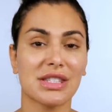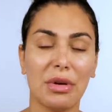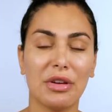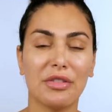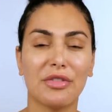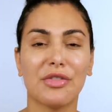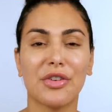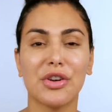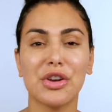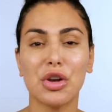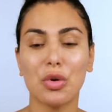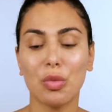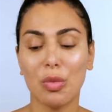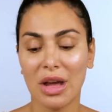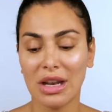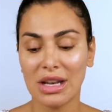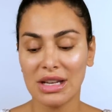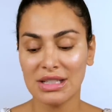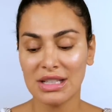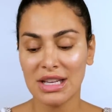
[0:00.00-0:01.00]
but for your
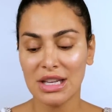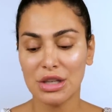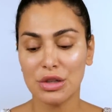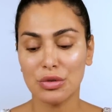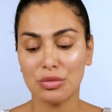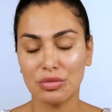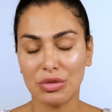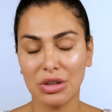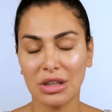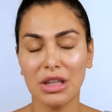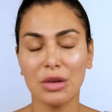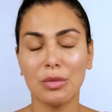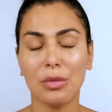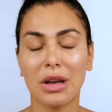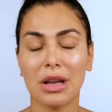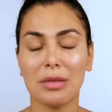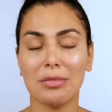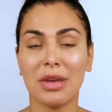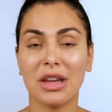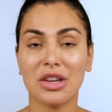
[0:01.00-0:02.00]
wedding day, you really
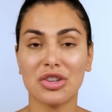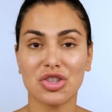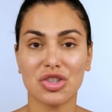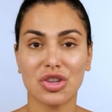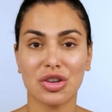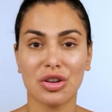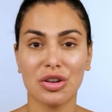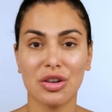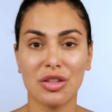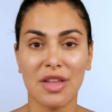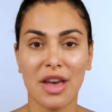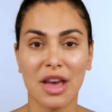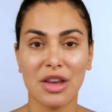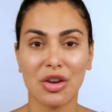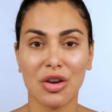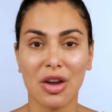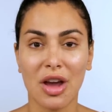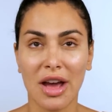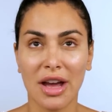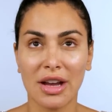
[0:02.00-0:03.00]
wanna make sure that
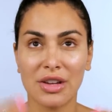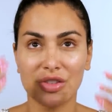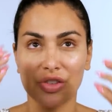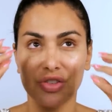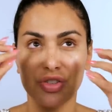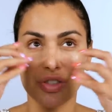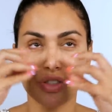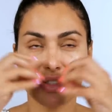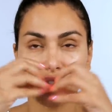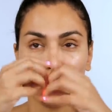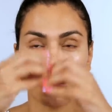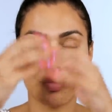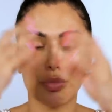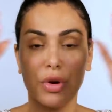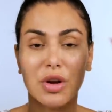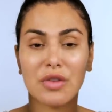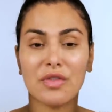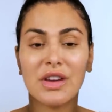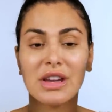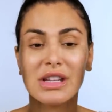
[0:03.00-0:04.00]
your eyes are just so
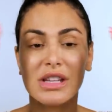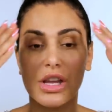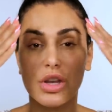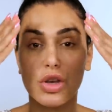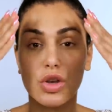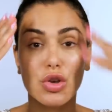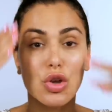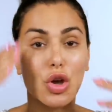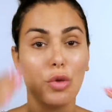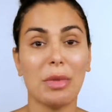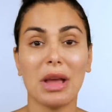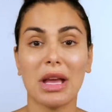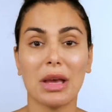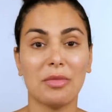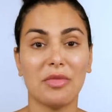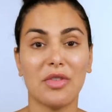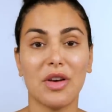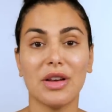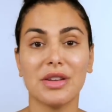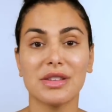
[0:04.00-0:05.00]
perfect and no makeup
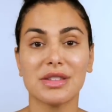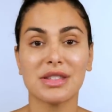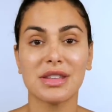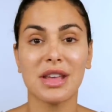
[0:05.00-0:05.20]
falls.